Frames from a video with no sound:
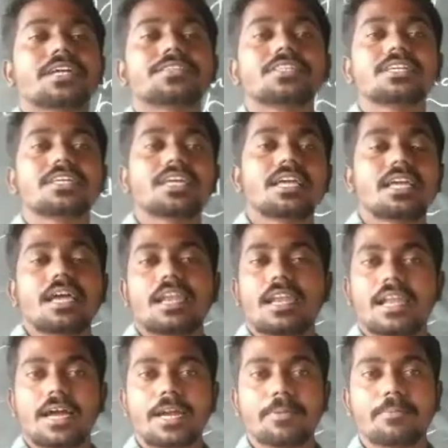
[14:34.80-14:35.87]
and the
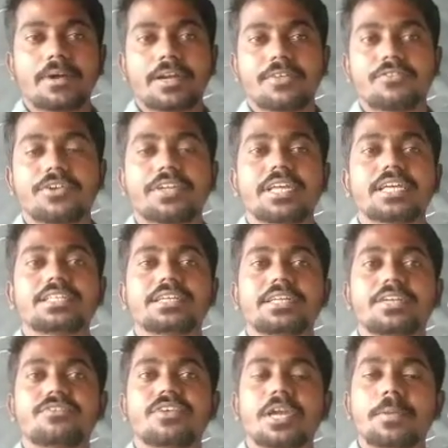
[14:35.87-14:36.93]
land part. If you take the
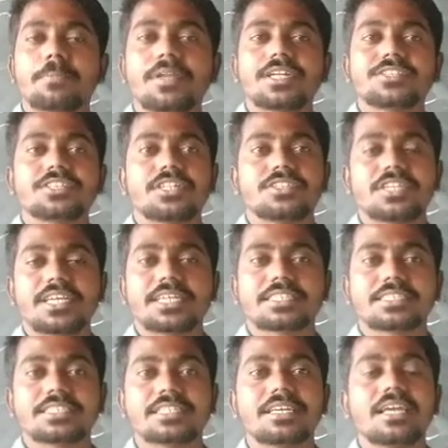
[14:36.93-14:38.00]
different place on the
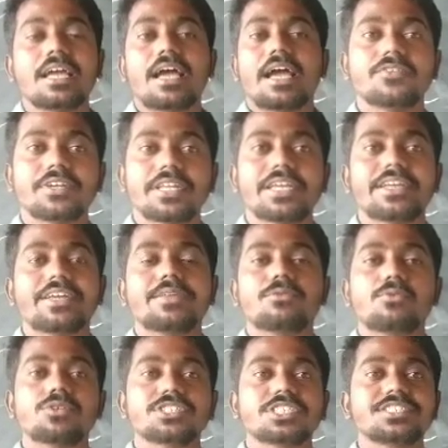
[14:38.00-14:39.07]
earth, if you take any
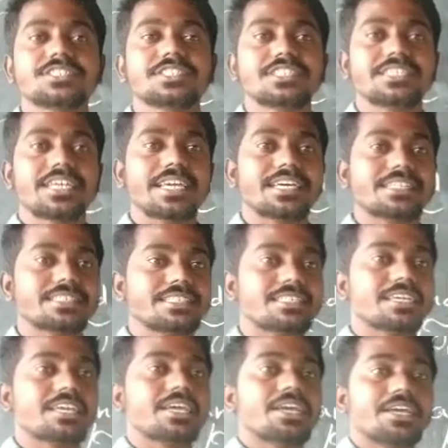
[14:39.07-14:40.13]
oceans in the earth,
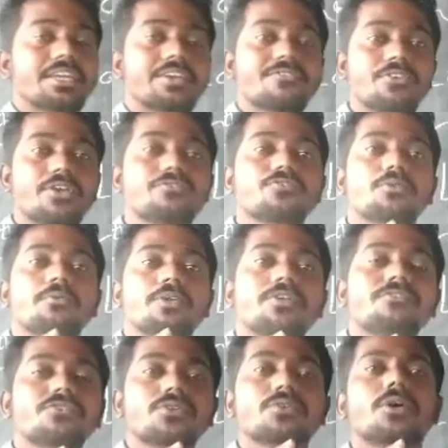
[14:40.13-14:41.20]

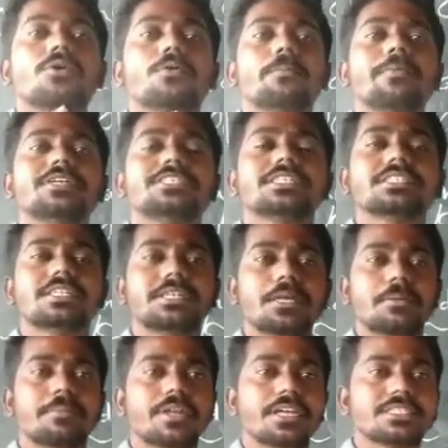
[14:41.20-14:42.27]
if you want to measure the
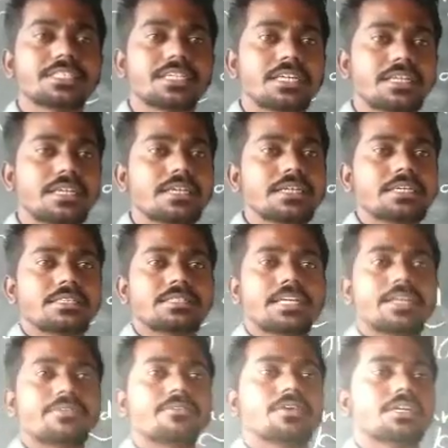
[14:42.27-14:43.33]
temperature,
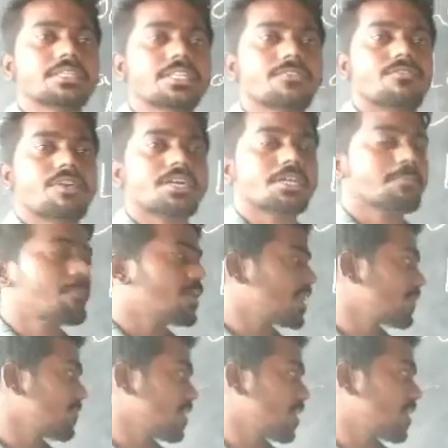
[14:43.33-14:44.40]
then the water part
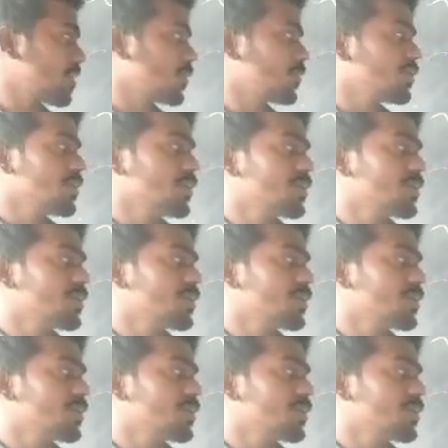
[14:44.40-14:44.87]
we have